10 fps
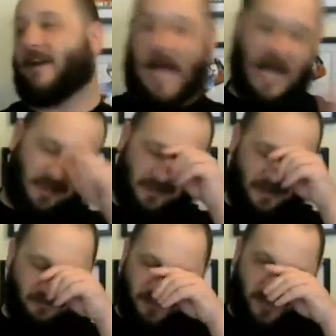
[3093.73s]
I
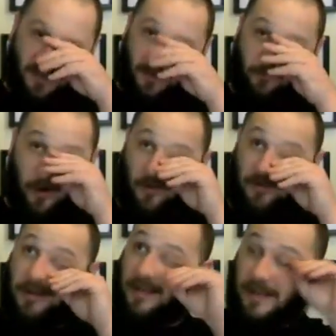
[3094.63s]
loved it. And
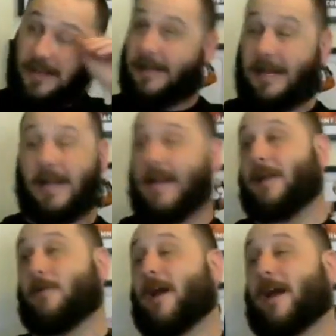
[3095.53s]
well, and
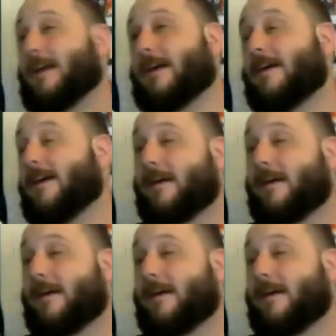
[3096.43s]
anyway,